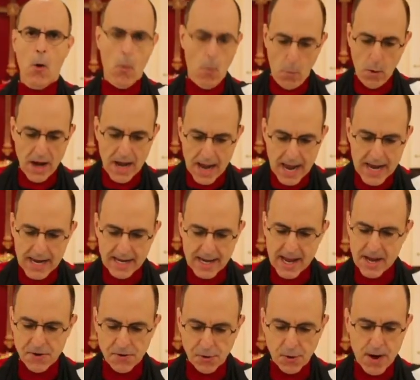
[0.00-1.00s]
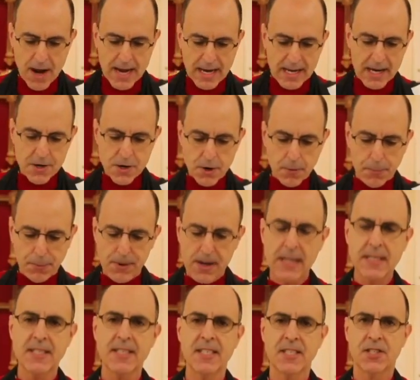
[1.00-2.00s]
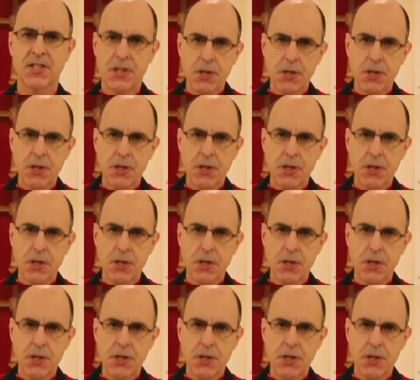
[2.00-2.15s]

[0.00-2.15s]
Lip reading: We ate and drank in your presence.